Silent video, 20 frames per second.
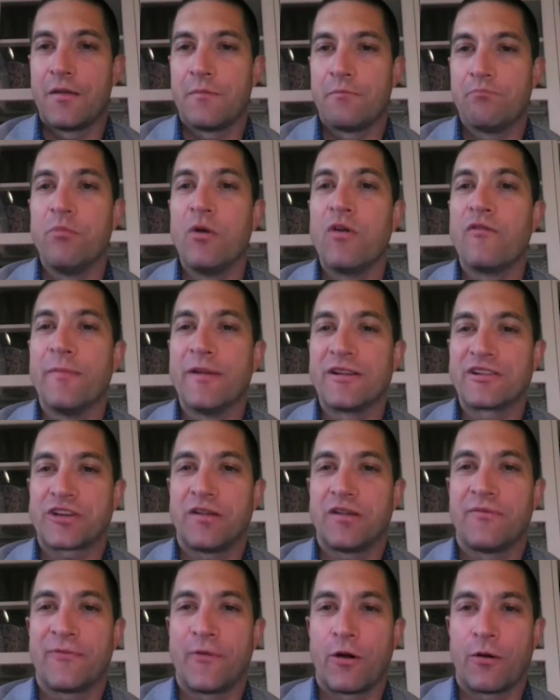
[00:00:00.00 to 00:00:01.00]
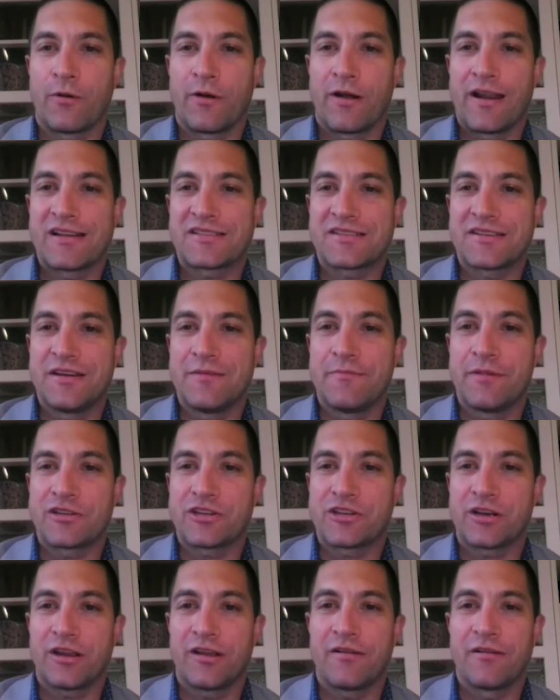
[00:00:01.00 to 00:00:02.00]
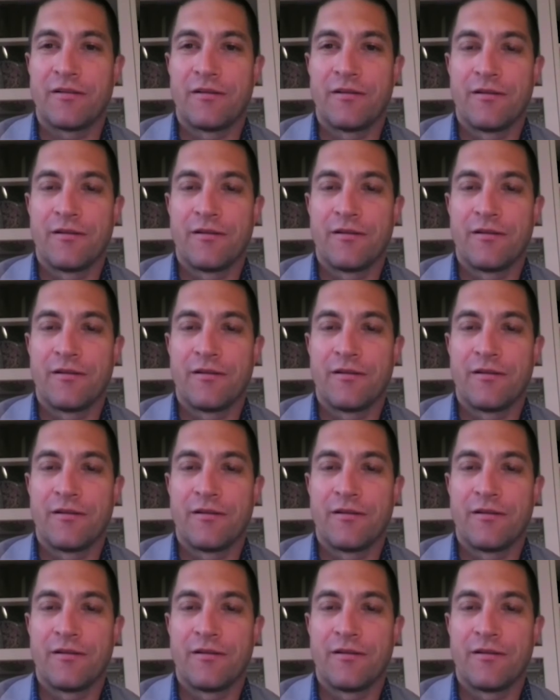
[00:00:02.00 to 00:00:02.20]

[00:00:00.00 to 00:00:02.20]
move Michigan forward as Team Michigan.